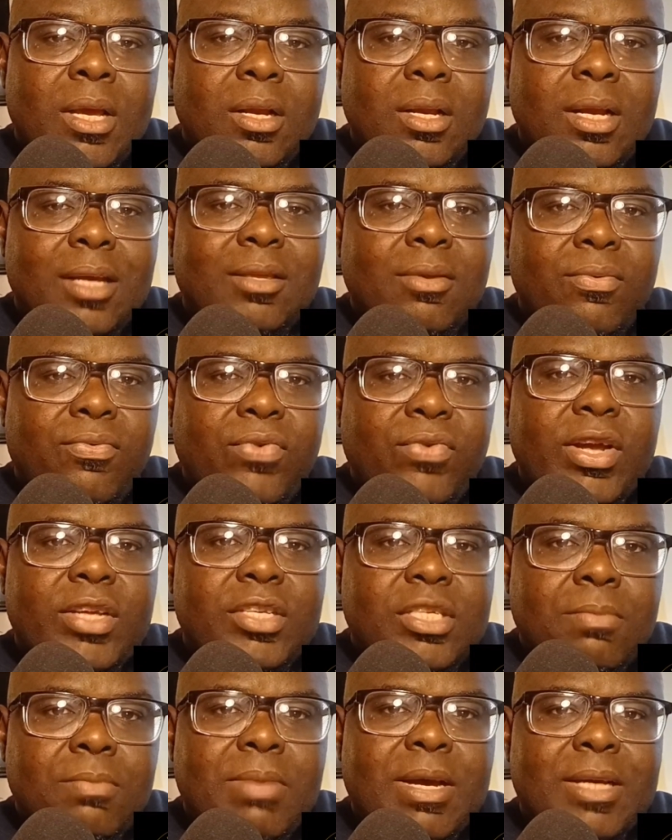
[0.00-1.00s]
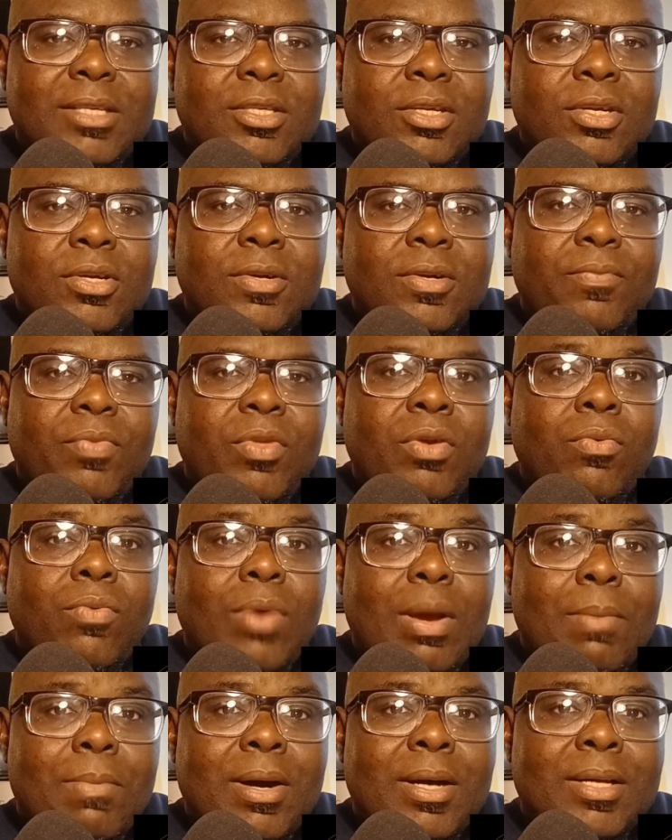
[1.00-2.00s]
that the French ambassador in
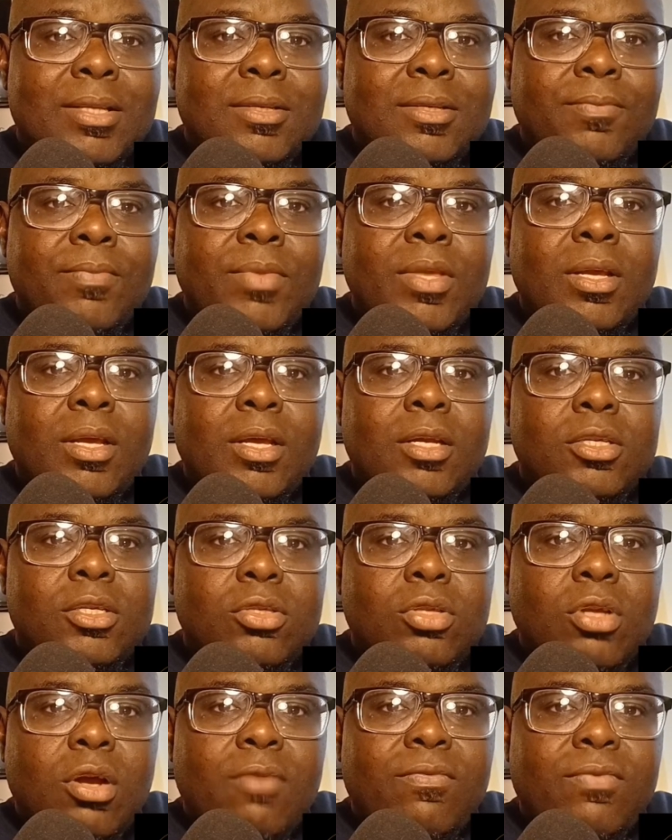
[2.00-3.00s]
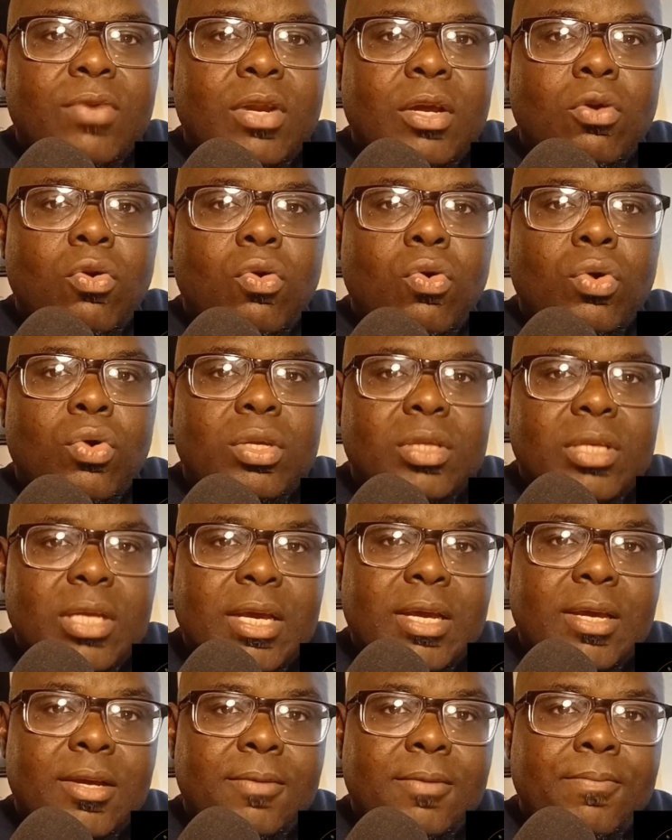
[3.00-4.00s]
Rabat, Christophe
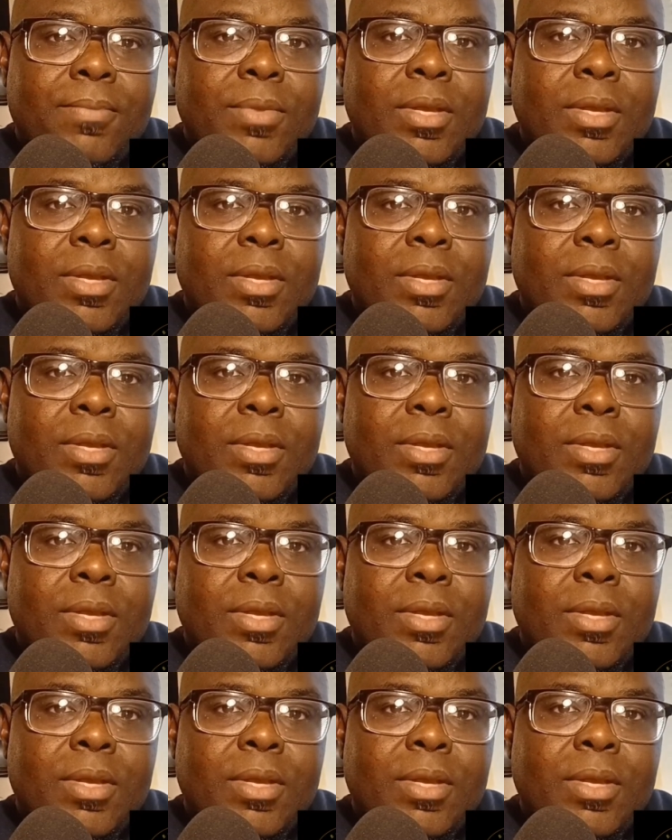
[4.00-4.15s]
Lacourtier,